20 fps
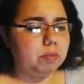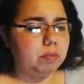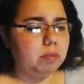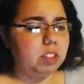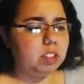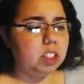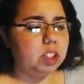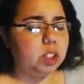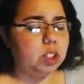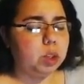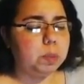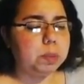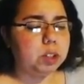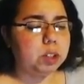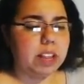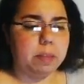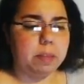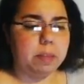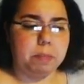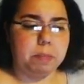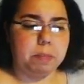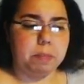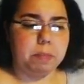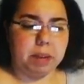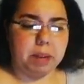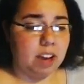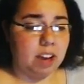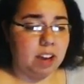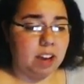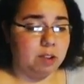Super strength, but
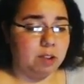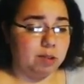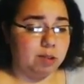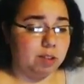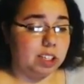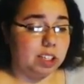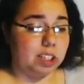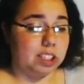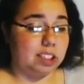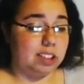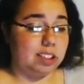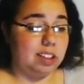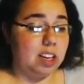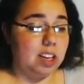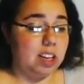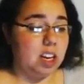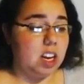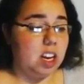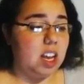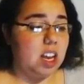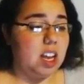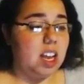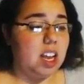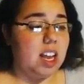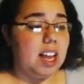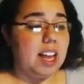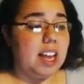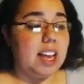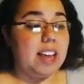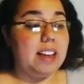can't run.
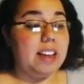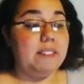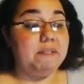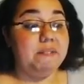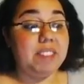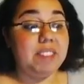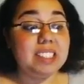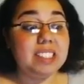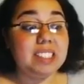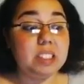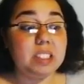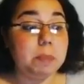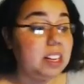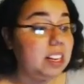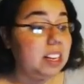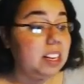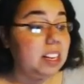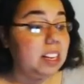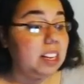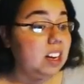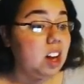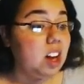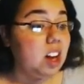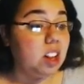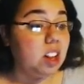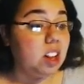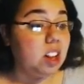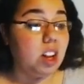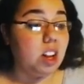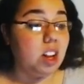Invincibility
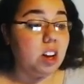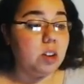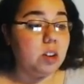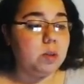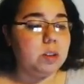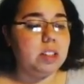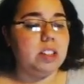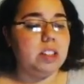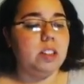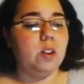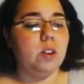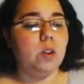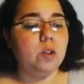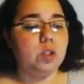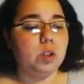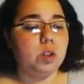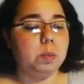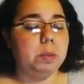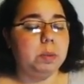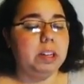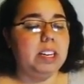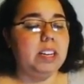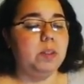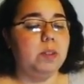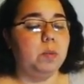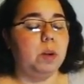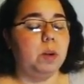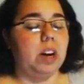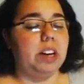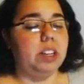along with nosebleed
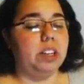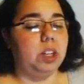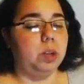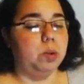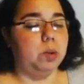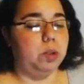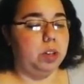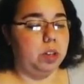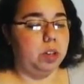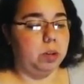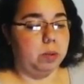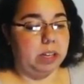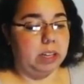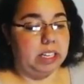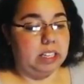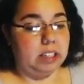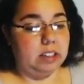while you do it.